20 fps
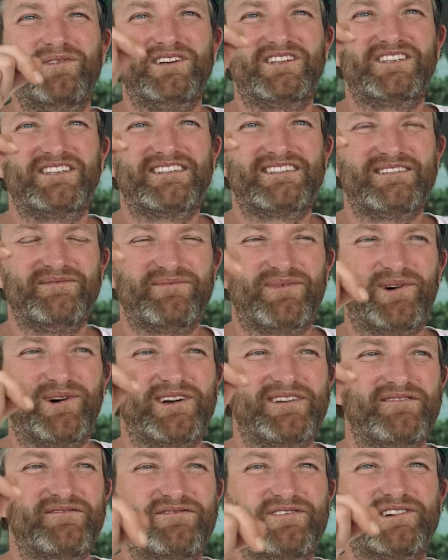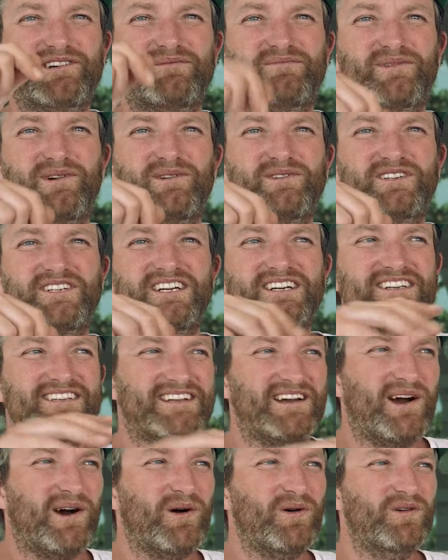which is important for the project, the
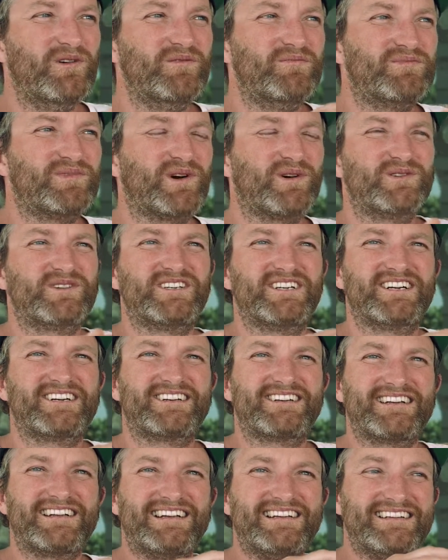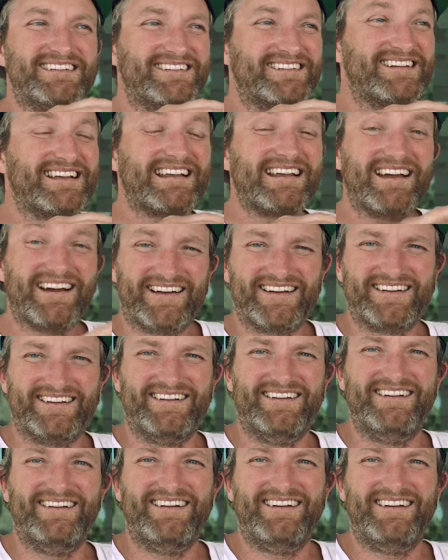whole project is gone